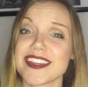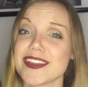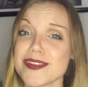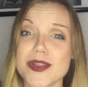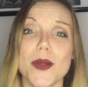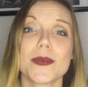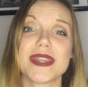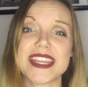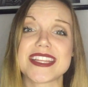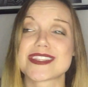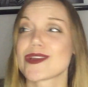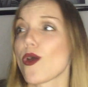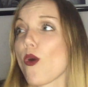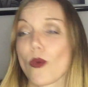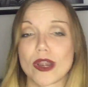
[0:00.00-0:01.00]
You don't need
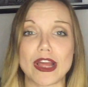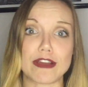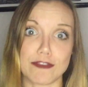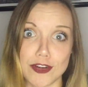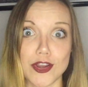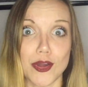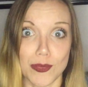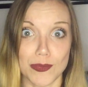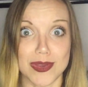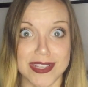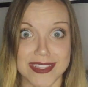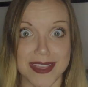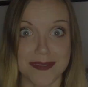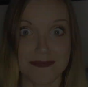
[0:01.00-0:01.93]
to hoard it for no reason.